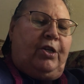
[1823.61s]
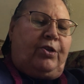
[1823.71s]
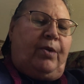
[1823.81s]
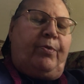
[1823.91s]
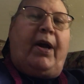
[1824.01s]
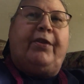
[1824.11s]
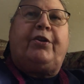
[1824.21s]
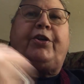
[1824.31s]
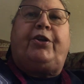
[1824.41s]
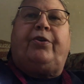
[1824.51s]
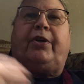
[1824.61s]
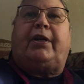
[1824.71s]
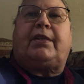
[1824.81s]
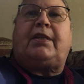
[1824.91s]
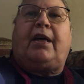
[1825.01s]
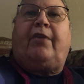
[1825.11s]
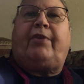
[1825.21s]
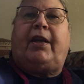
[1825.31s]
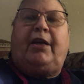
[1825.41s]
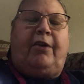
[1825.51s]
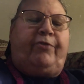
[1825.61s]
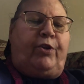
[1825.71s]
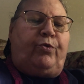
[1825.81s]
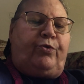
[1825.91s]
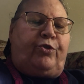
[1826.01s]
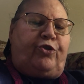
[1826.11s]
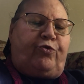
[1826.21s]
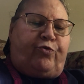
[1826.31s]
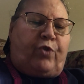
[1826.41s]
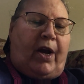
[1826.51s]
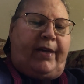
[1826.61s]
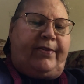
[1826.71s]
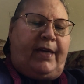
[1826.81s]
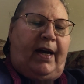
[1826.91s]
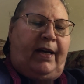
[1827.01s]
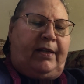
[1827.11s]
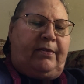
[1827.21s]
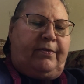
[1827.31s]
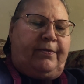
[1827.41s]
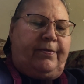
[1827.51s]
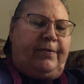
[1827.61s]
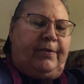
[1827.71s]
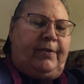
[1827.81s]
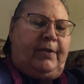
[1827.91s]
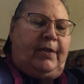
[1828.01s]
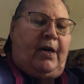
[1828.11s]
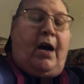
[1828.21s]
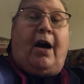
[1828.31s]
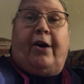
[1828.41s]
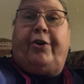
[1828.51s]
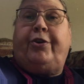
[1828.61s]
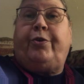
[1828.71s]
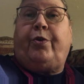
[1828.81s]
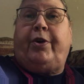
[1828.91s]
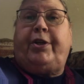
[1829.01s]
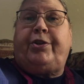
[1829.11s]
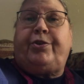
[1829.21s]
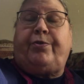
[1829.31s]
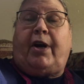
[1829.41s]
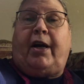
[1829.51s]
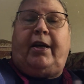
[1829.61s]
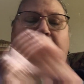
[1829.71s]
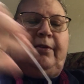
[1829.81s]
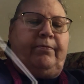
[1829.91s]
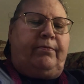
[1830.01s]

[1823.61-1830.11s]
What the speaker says: So I'm rather curious, have any of you tried that? Are you going to try it?